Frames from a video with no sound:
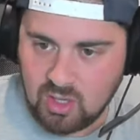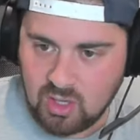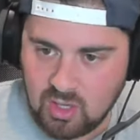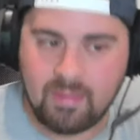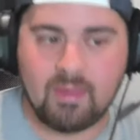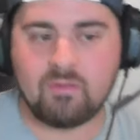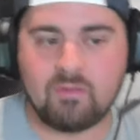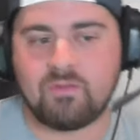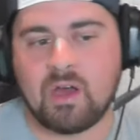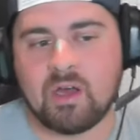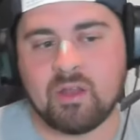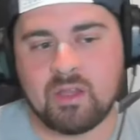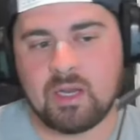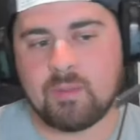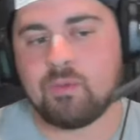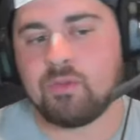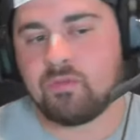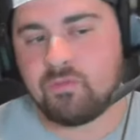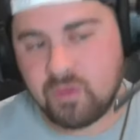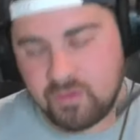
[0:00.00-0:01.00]
and then followed
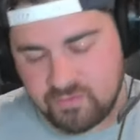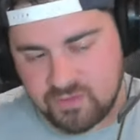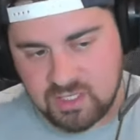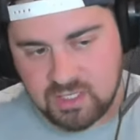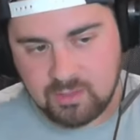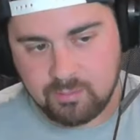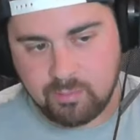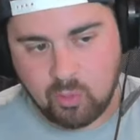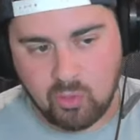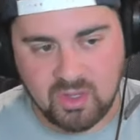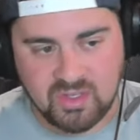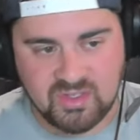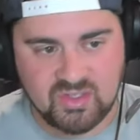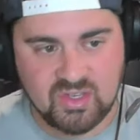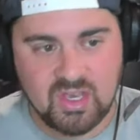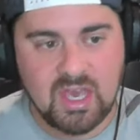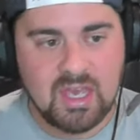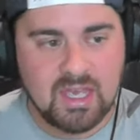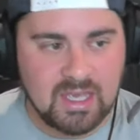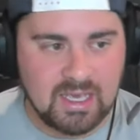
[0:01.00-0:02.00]
it up with 15
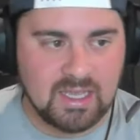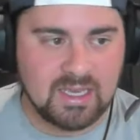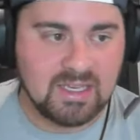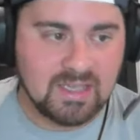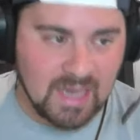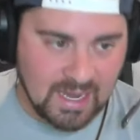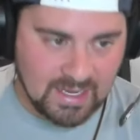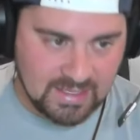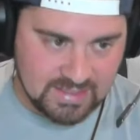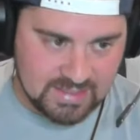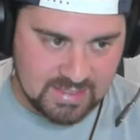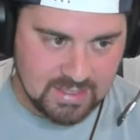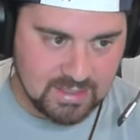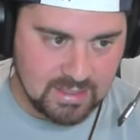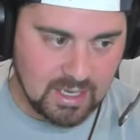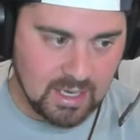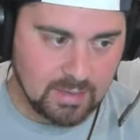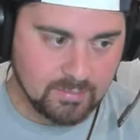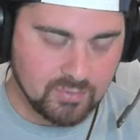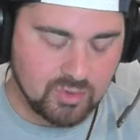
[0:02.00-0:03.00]
points in
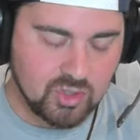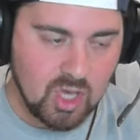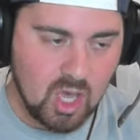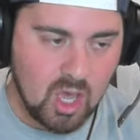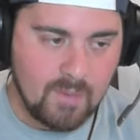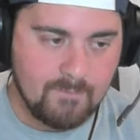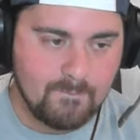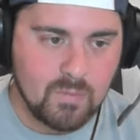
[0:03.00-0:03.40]
19 games.